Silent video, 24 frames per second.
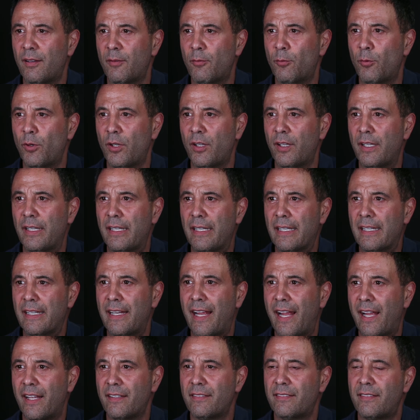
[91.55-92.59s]
really
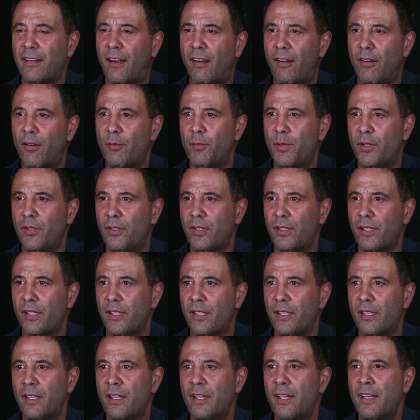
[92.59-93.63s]
enhanced our
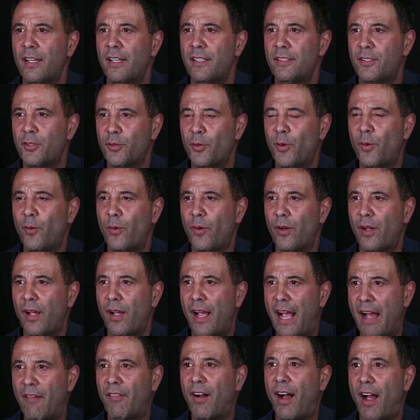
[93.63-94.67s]
ability to
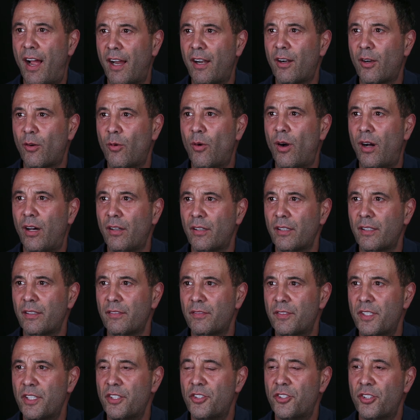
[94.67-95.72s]
have a higher quality of
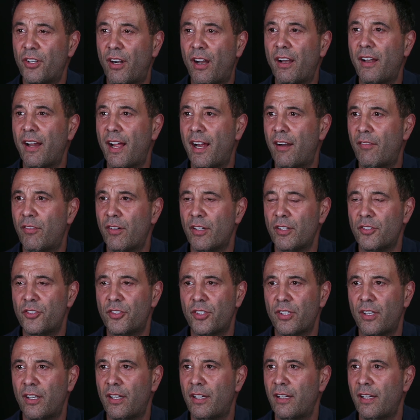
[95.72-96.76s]
teacher on average
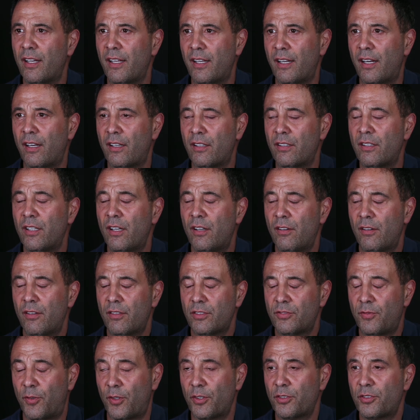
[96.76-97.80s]
at our
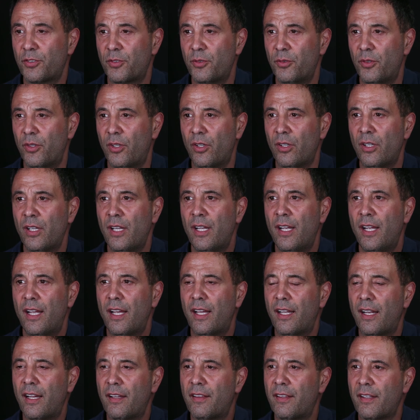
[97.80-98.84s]
first school,
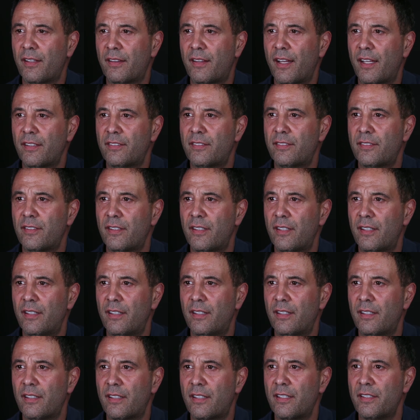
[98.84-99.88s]
and I think that's
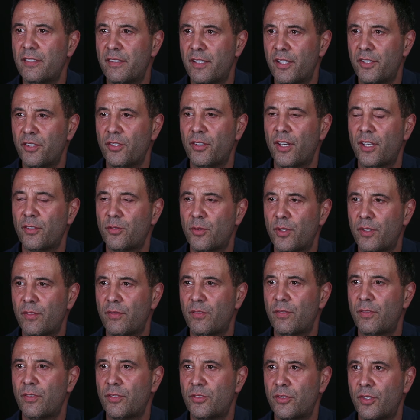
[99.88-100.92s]
continued as we've
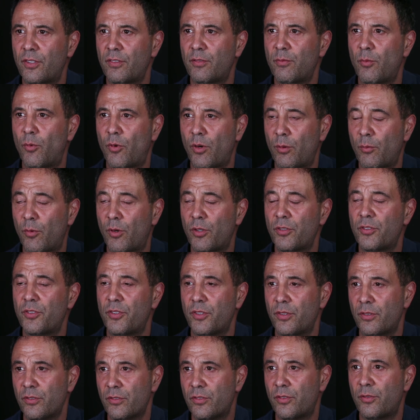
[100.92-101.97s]
served more and more
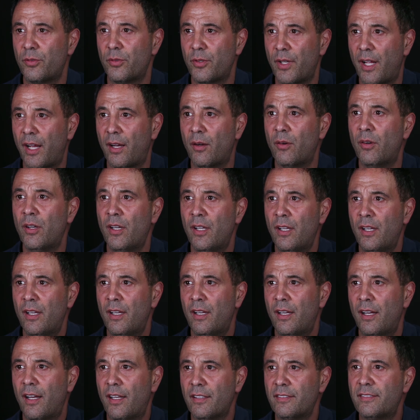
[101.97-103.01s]
students through now
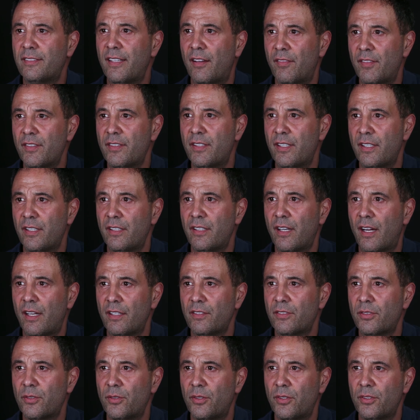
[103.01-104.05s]
17 high
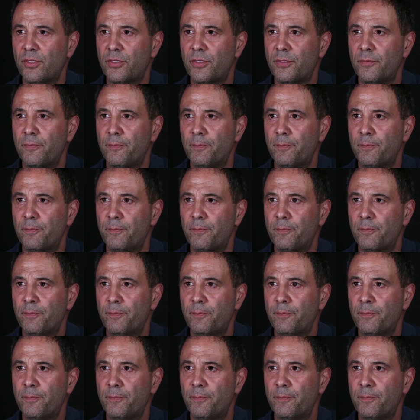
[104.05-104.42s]
schools.